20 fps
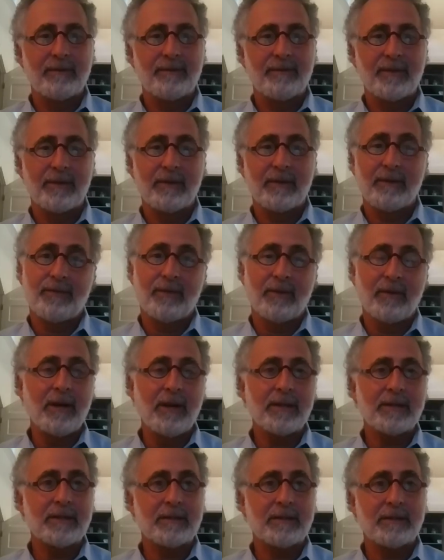for
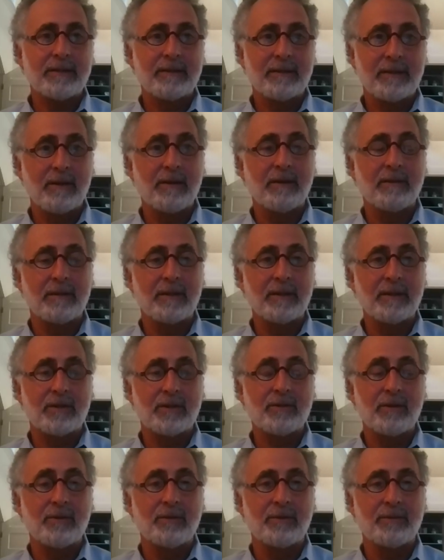us, no, it's
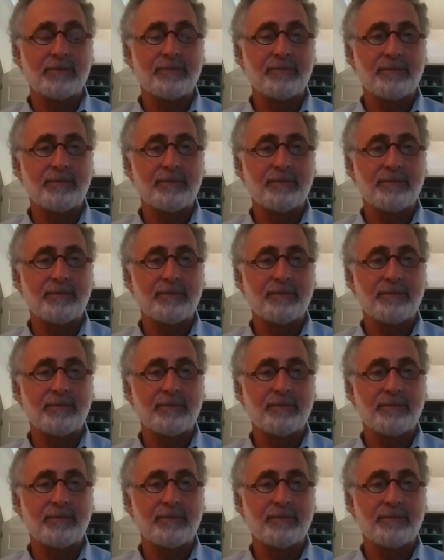true.